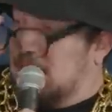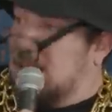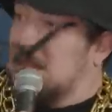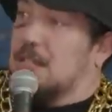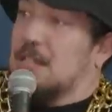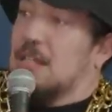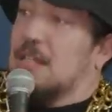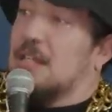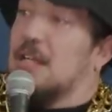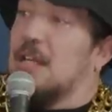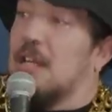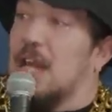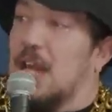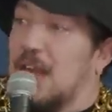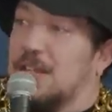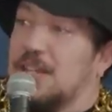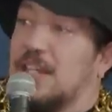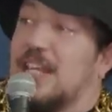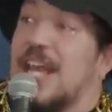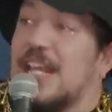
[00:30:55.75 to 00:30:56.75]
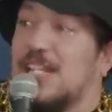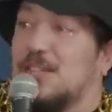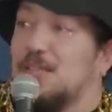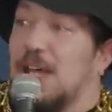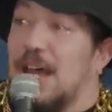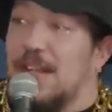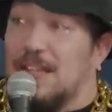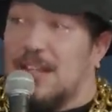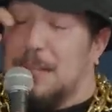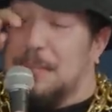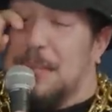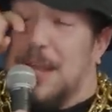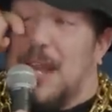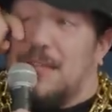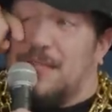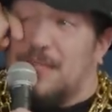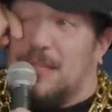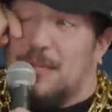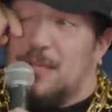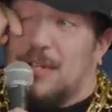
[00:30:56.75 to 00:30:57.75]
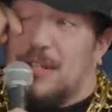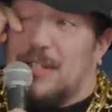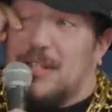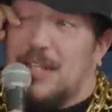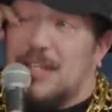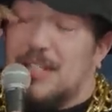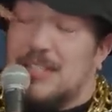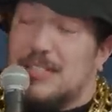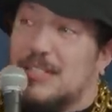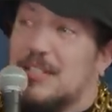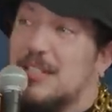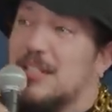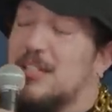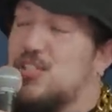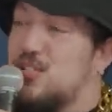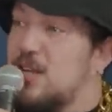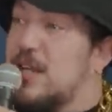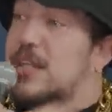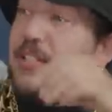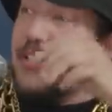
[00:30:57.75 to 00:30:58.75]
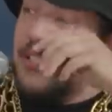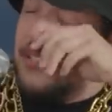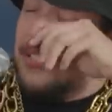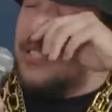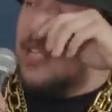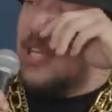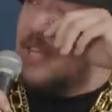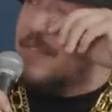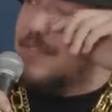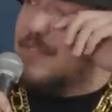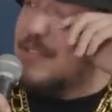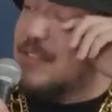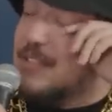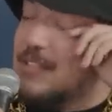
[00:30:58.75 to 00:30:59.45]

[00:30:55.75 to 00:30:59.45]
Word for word: What? Uh, the guests will have to pay for things, Pay for everything. drinks and stuff.